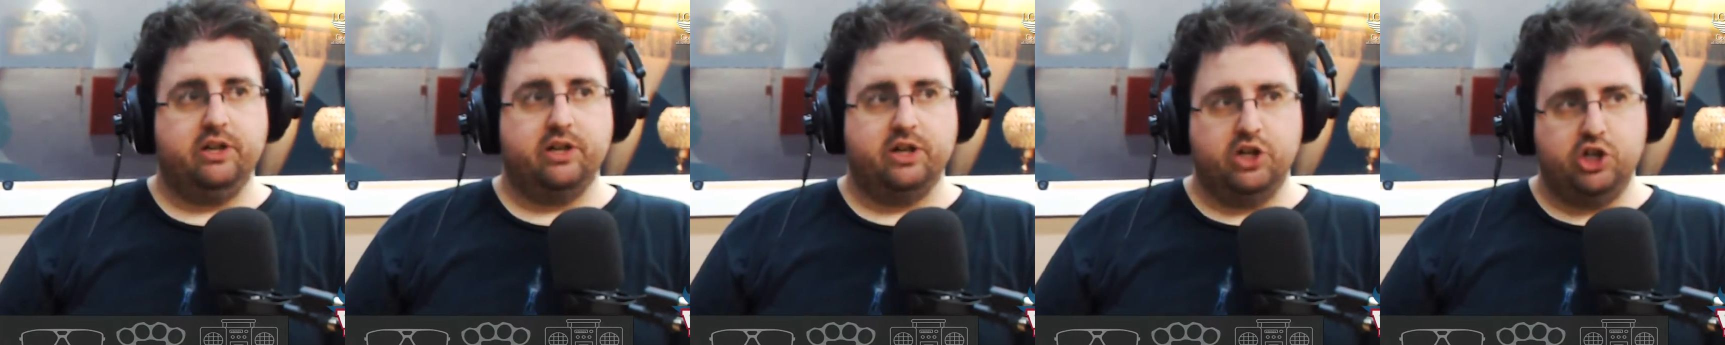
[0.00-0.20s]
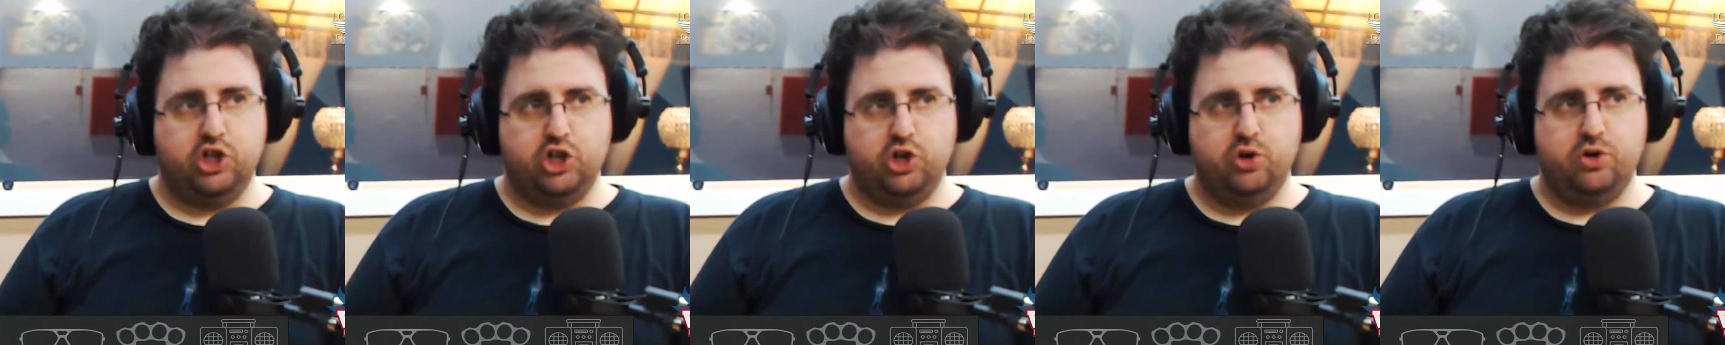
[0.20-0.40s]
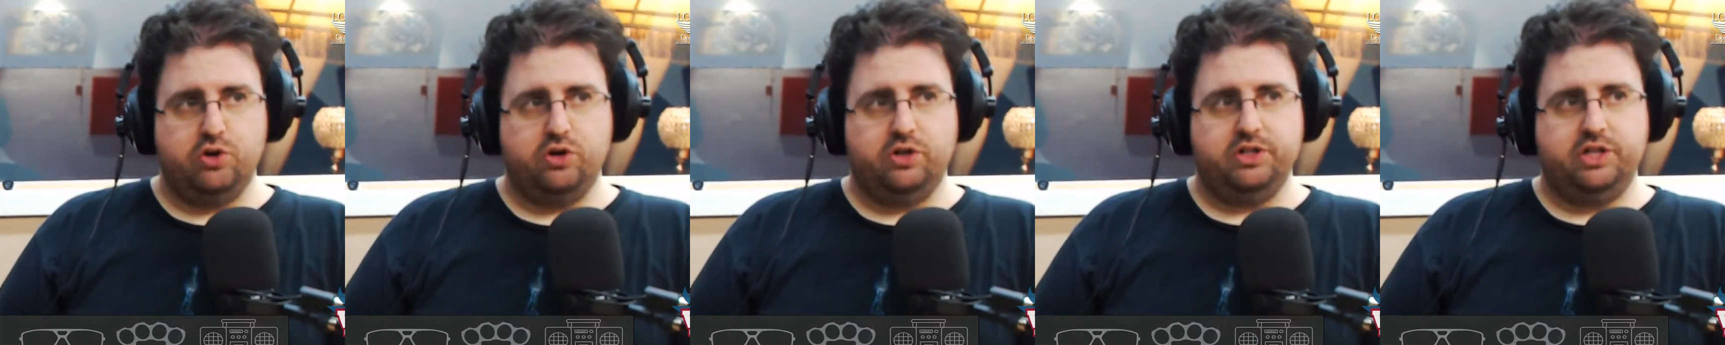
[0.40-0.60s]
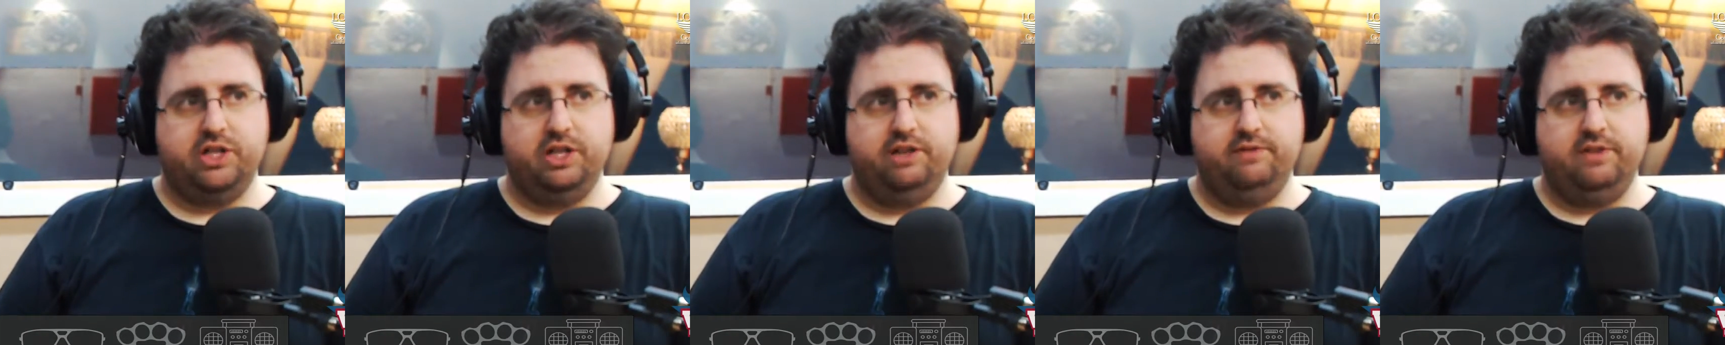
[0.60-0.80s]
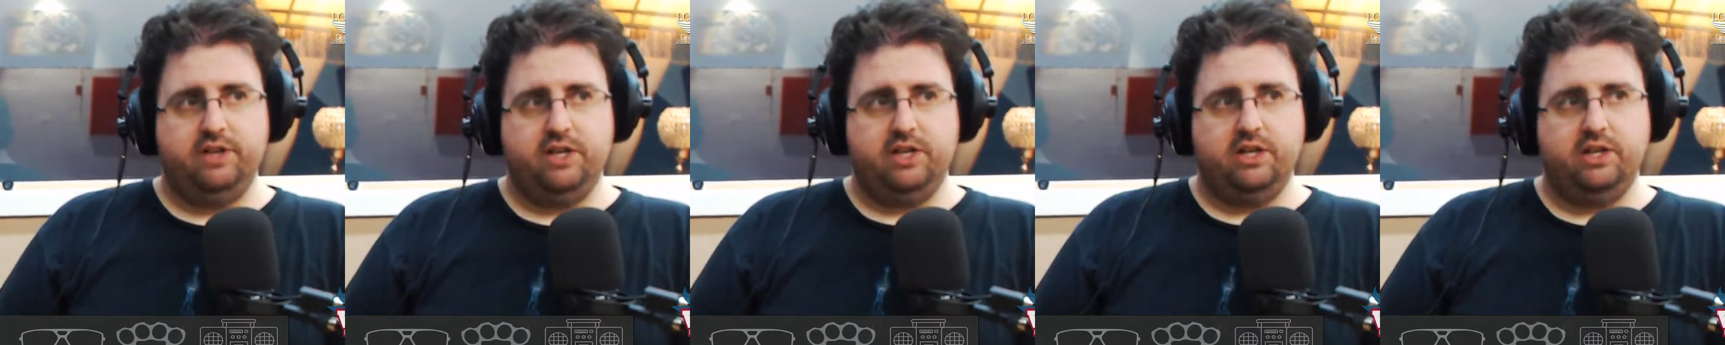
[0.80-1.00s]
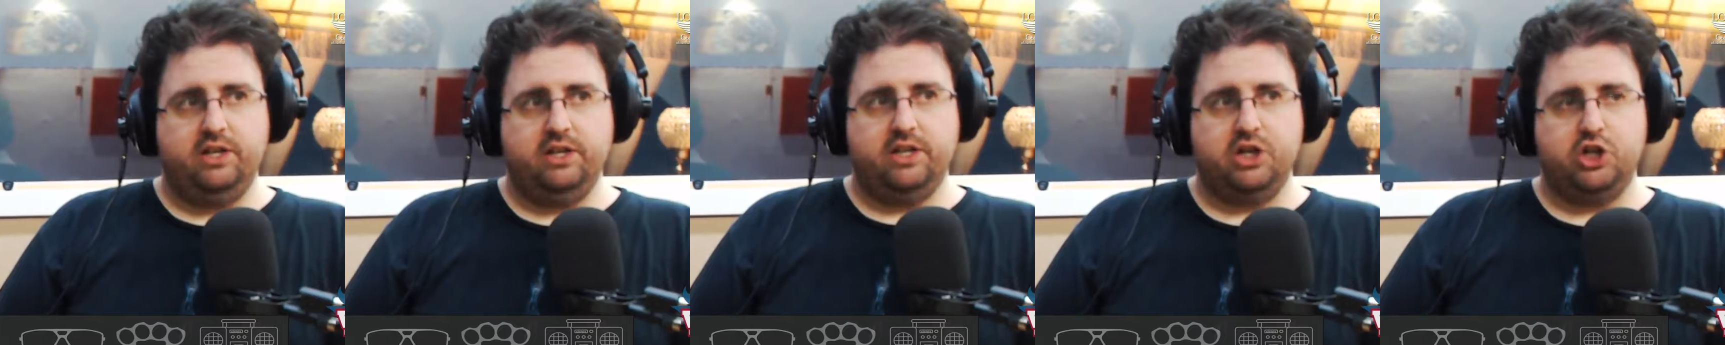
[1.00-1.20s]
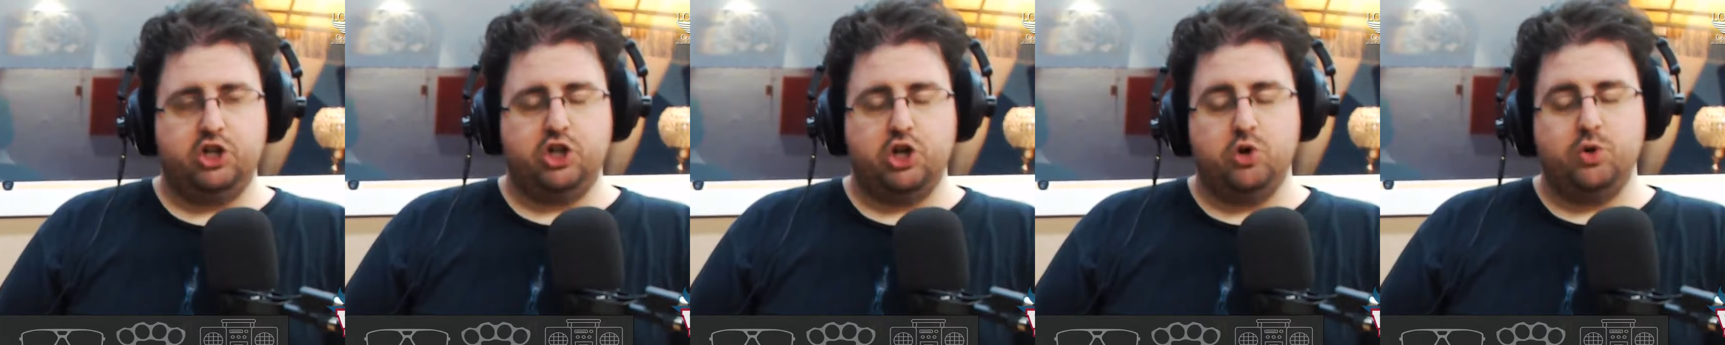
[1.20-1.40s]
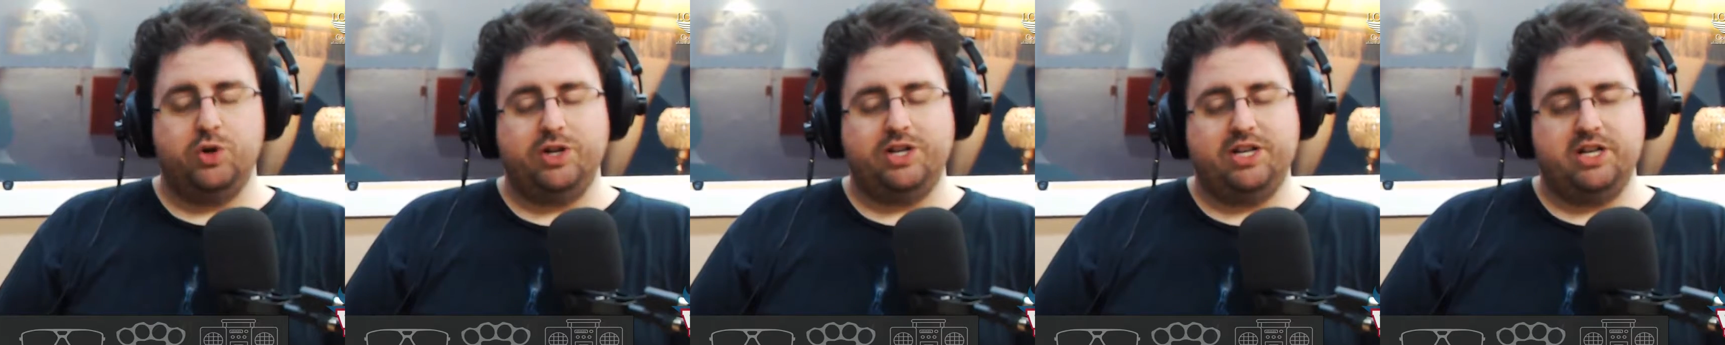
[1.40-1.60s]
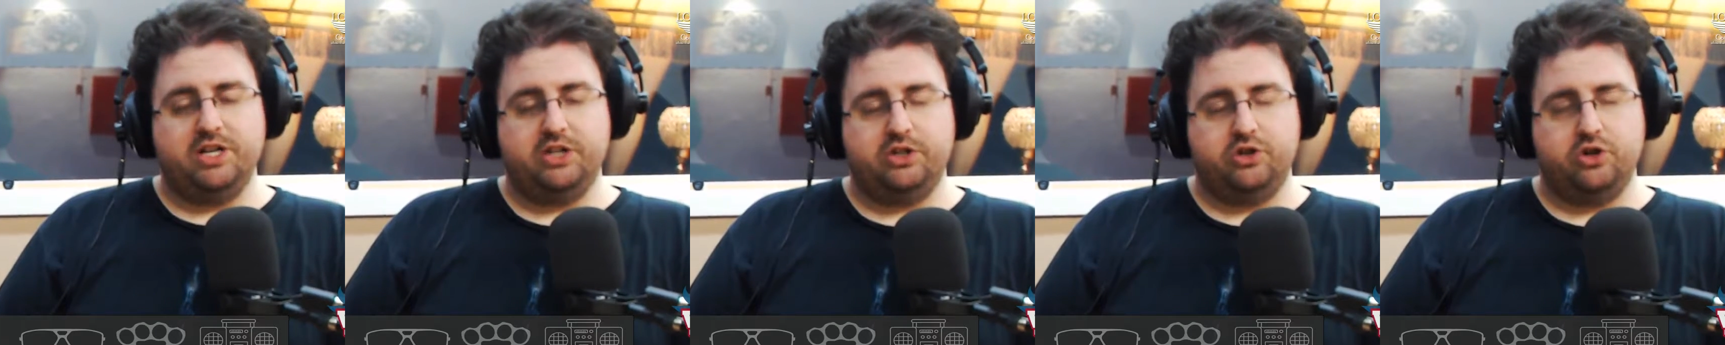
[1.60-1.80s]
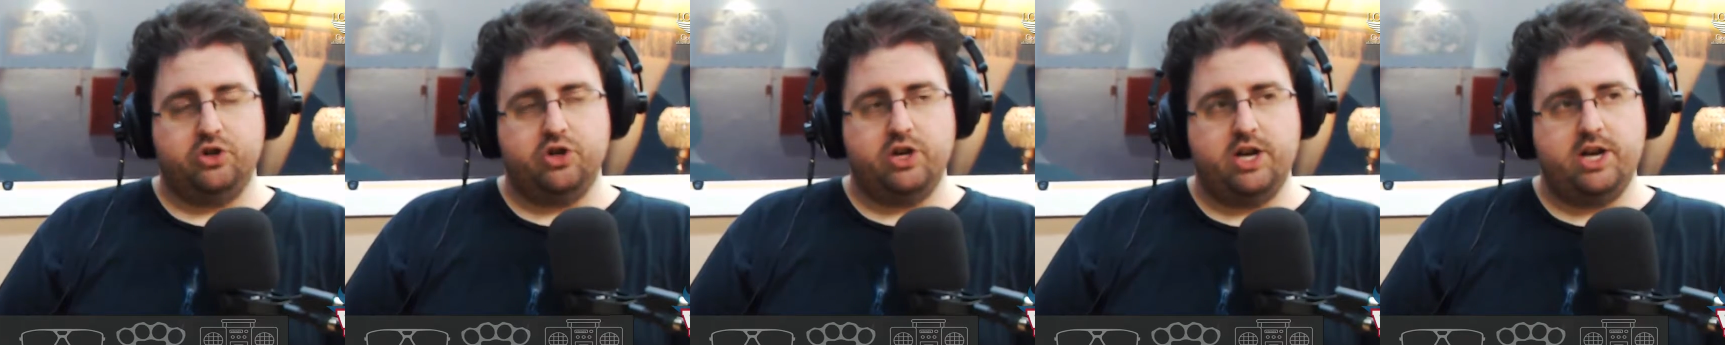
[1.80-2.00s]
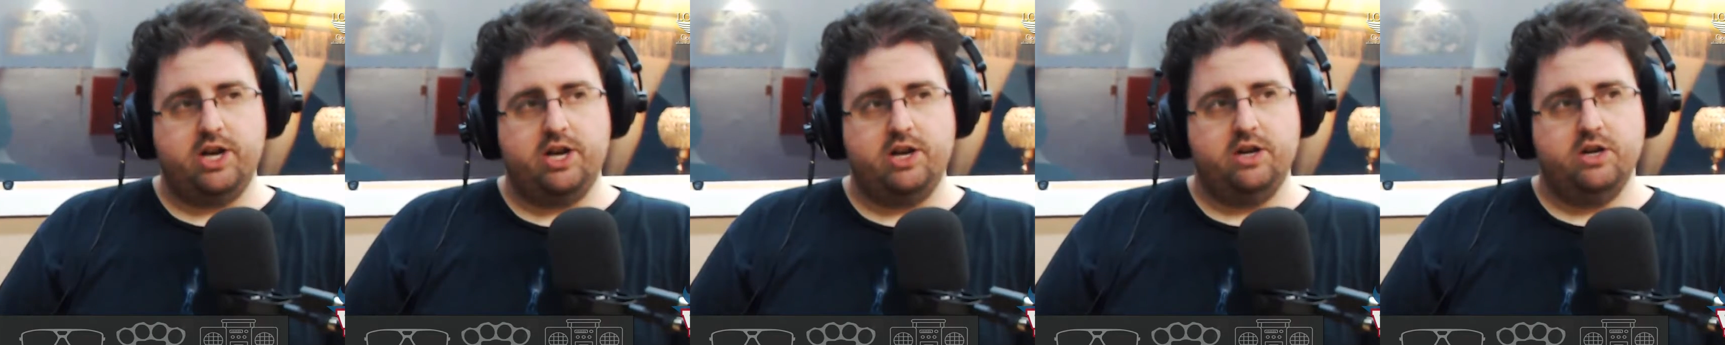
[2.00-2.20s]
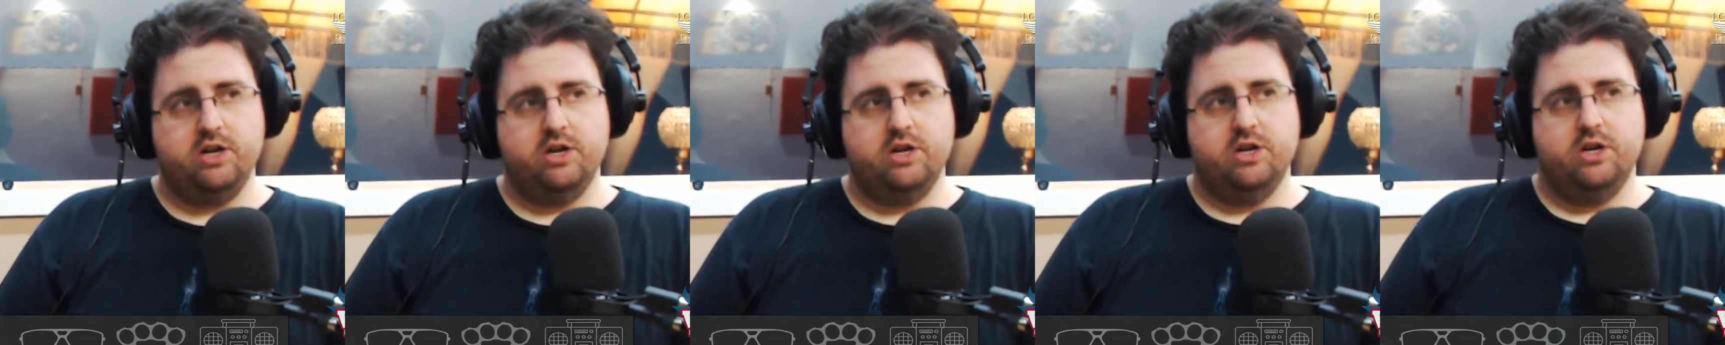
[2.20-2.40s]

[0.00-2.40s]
they're going to show it on TV. They showed it yesterday,